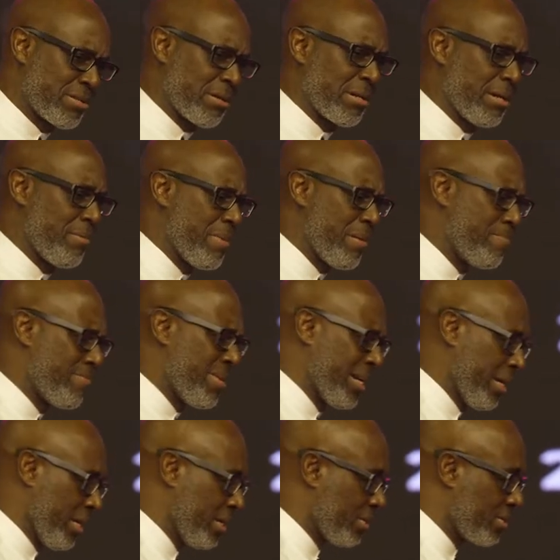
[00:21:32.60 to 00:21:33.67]
It's talking about
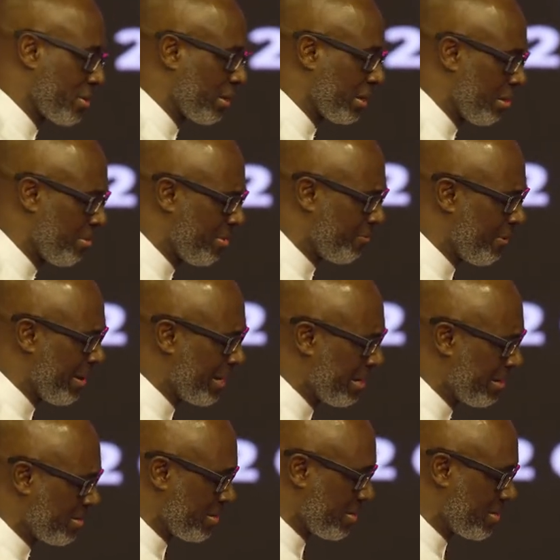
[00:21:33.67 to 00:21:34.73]
money, it's talking about
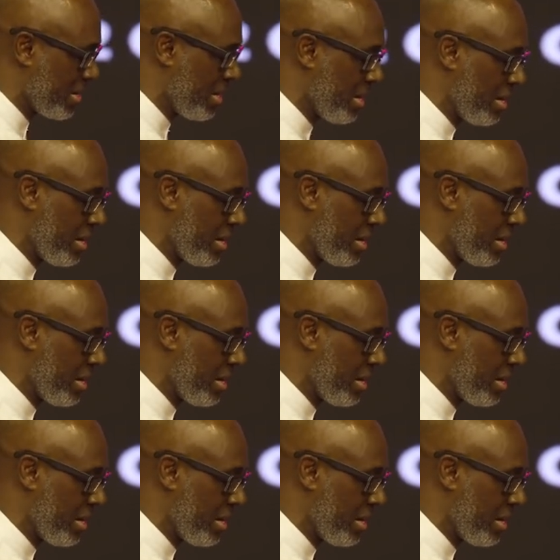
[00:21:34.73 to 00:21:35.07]
finances,